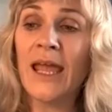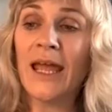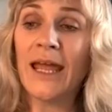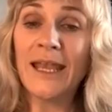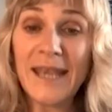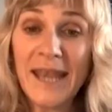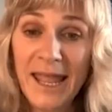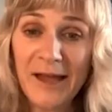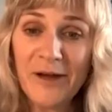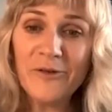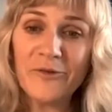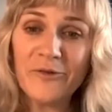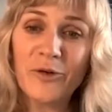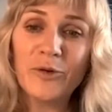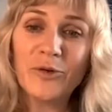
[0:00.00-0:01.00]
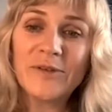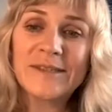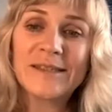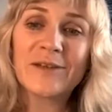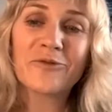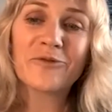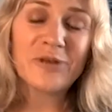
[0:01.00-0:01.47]
And now, of course,
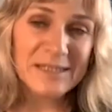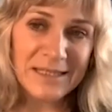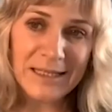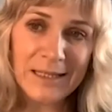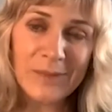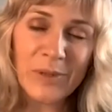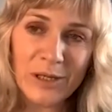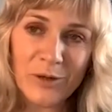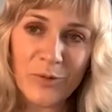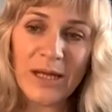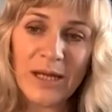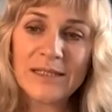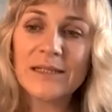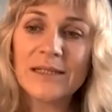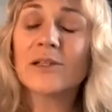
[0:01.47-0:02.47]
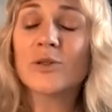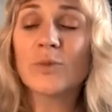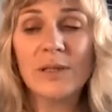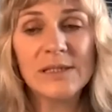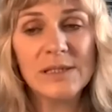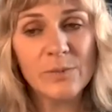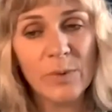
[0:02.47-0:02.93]
they've recently been granted the
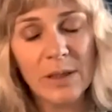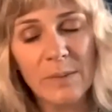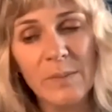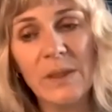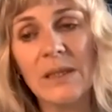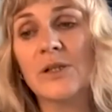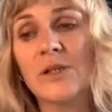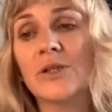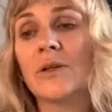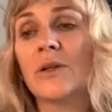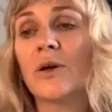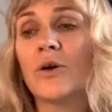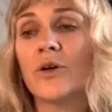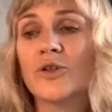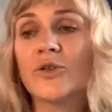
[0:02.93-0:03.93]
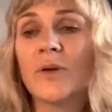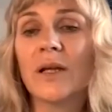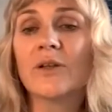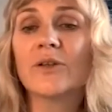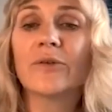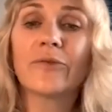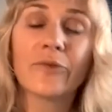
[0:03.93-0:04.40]
$21 million
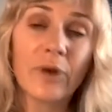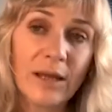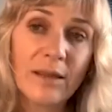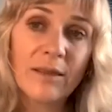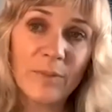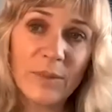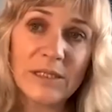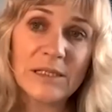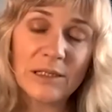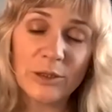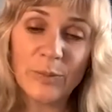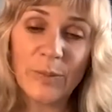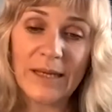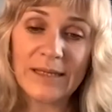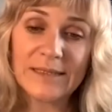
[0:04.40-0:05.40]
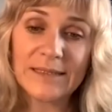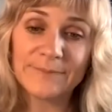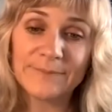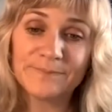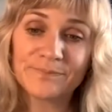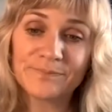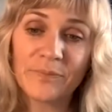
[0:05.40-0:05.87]
contract to frack the Beetaloo
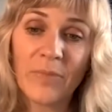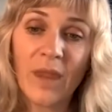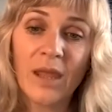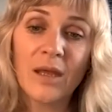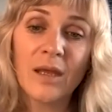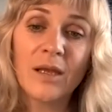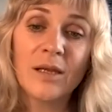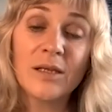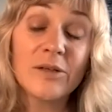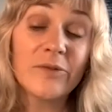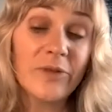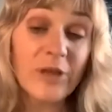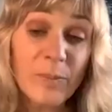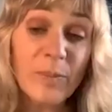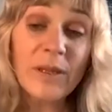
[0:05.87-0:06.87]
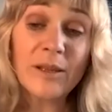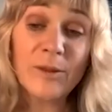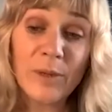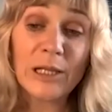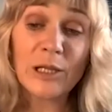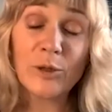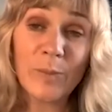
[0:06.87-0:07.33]
Basin. Developing the
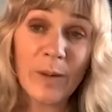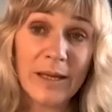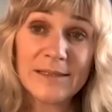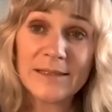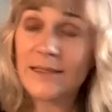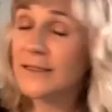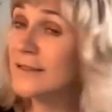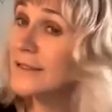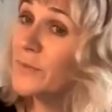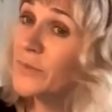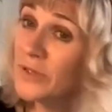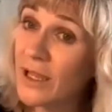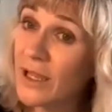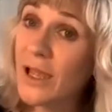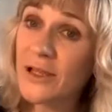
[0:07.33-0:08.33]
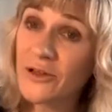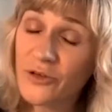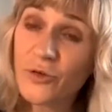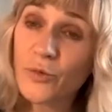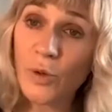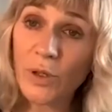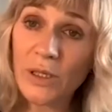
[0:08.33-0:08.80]
Beetaloo Basin is something I
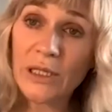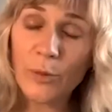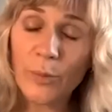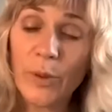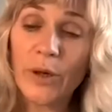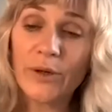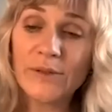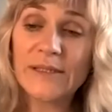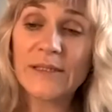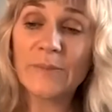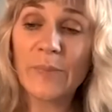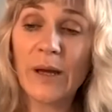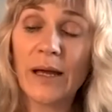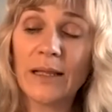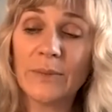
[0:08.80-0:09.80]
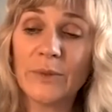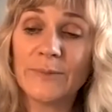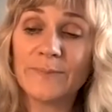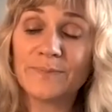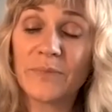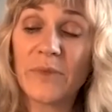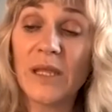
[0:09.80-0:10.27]
strongly opposed in Parliament.
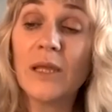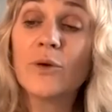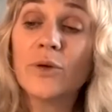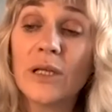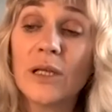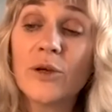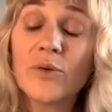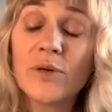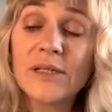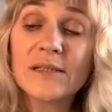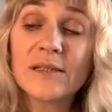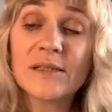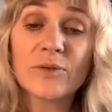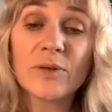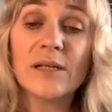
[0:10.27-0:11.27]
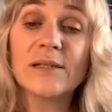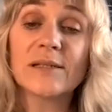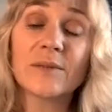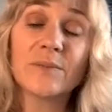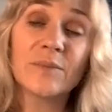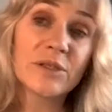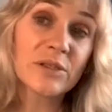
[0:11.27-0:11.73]
It could increase Australia's
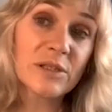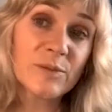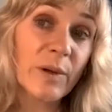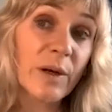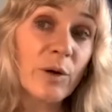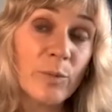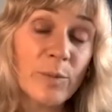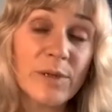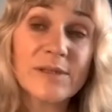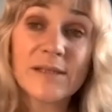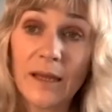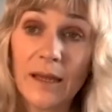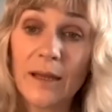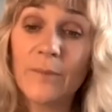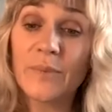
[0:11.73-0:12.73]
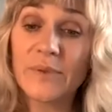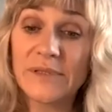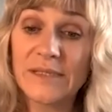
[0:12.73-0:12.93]
emissions by almost 8%.